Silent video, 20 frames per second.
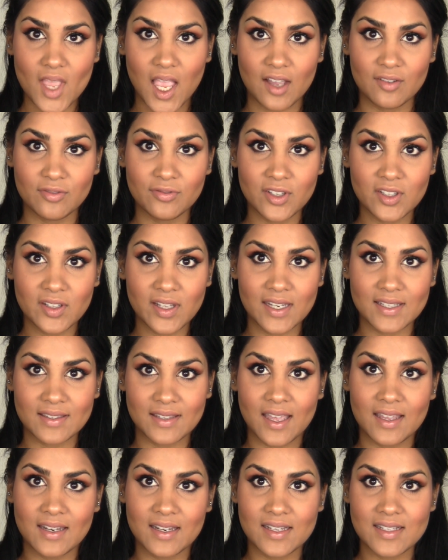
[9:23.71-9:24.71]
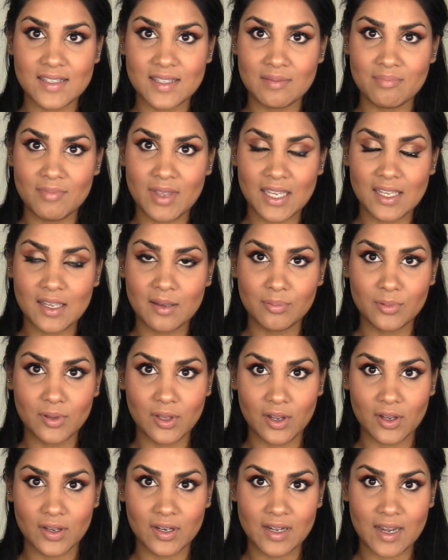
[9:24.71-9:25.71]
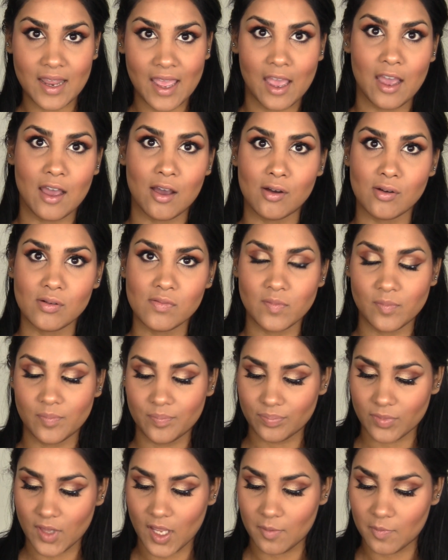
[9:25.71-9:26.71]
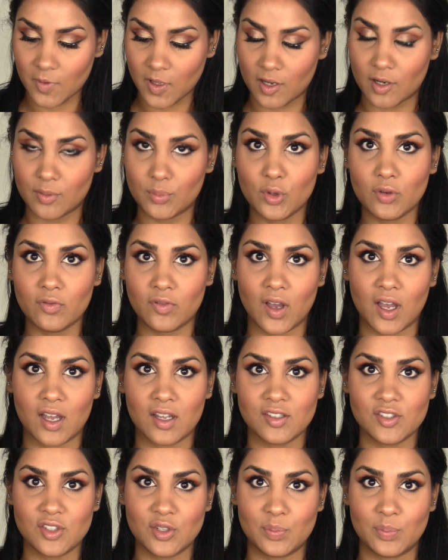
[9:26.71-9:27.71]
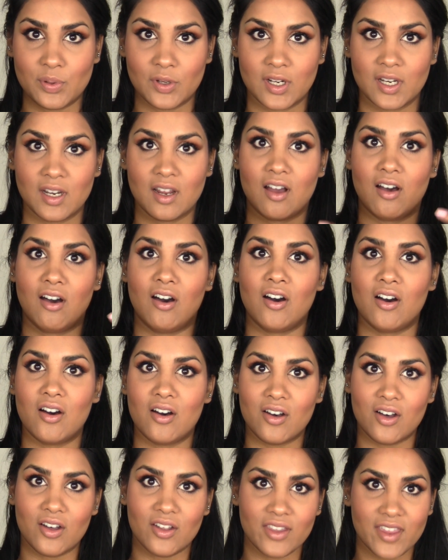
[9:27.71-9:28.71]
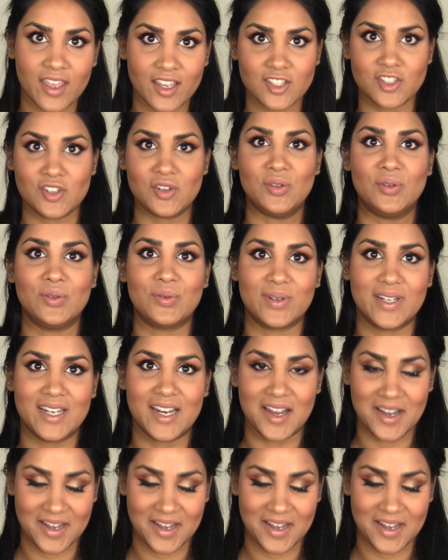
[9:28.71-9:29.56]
I feel like that is the makeup look. Now I'm gonna move on to putting all that jewelry